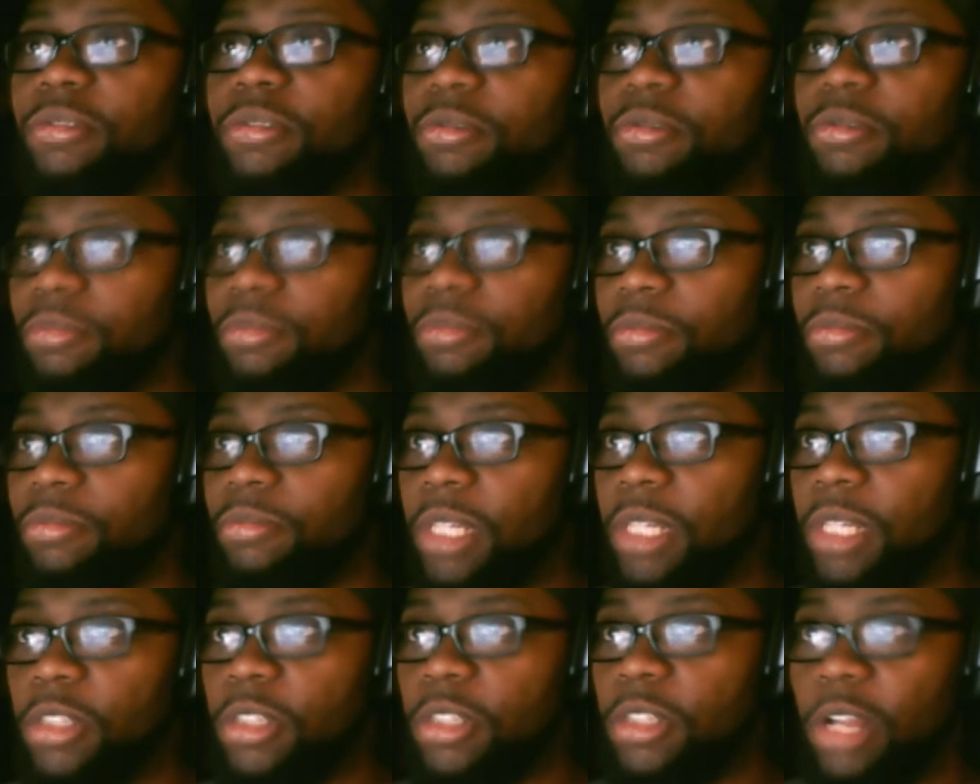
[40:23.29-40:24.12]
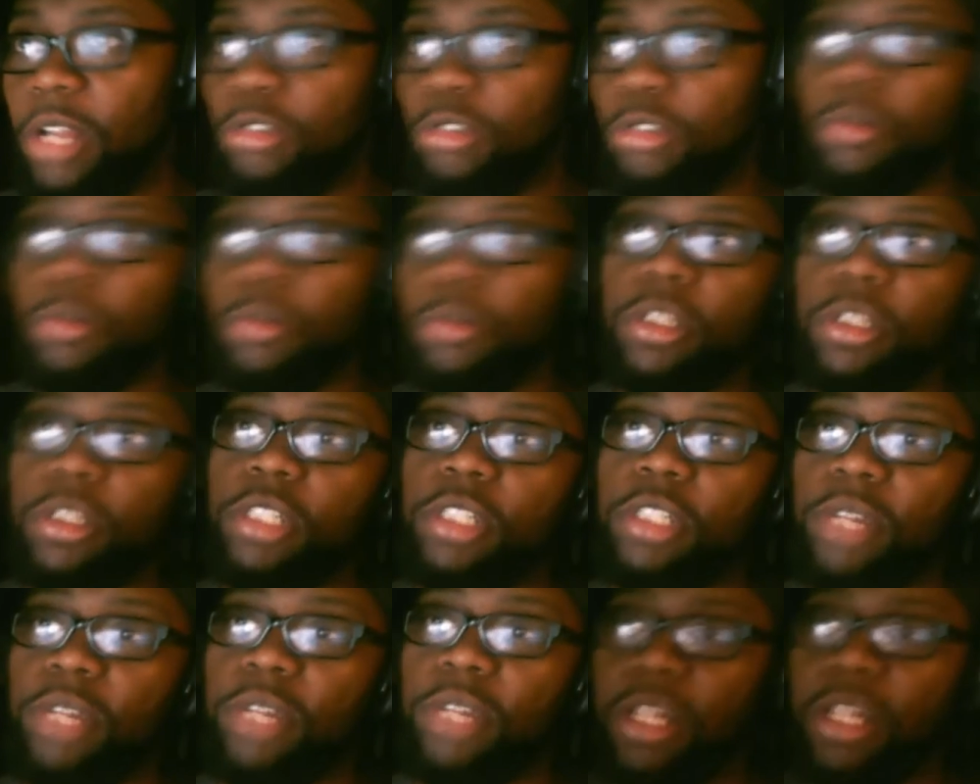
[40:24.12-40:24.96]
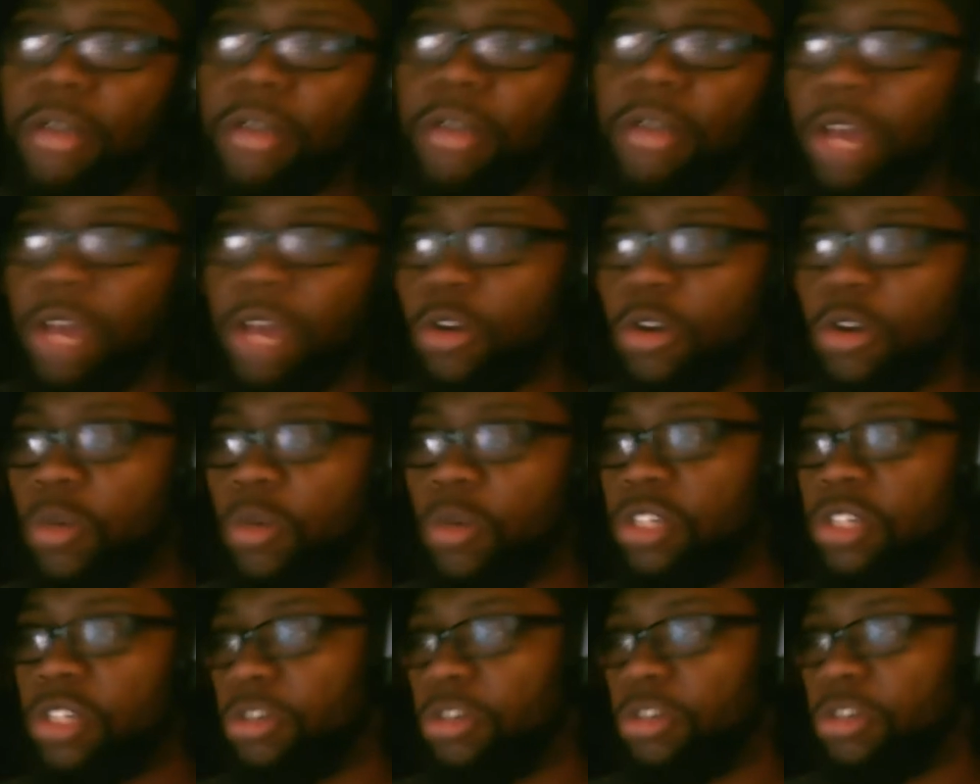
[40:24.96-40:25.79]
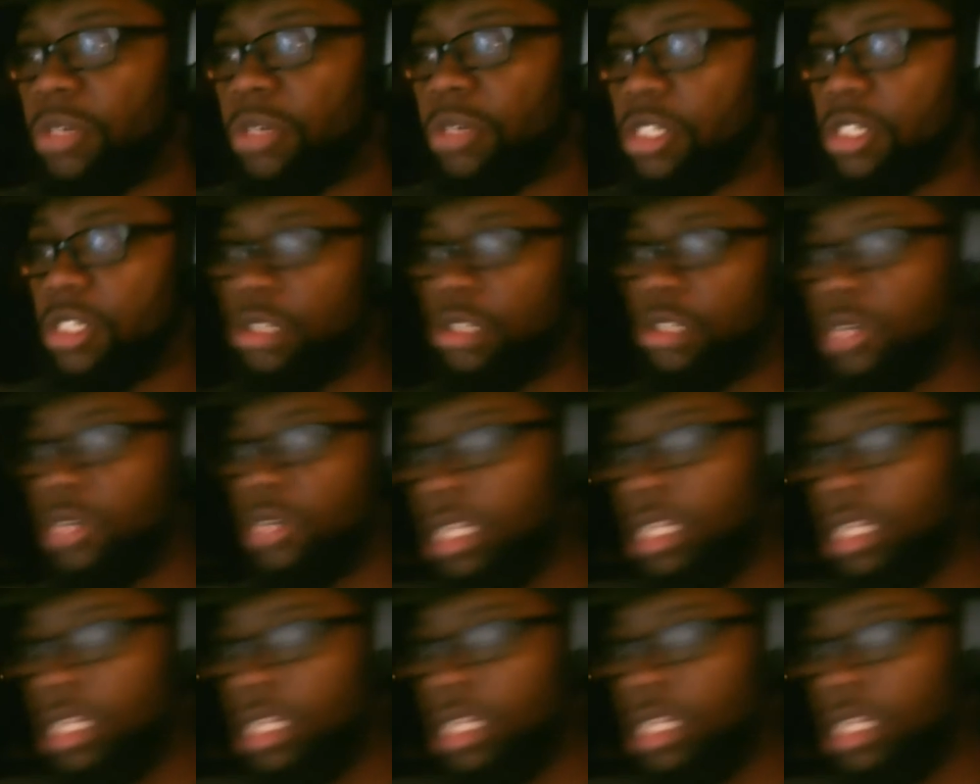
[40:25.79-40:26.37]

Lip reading: based on how DreamWorks is right now. I don't know which DreamWorks is doing it,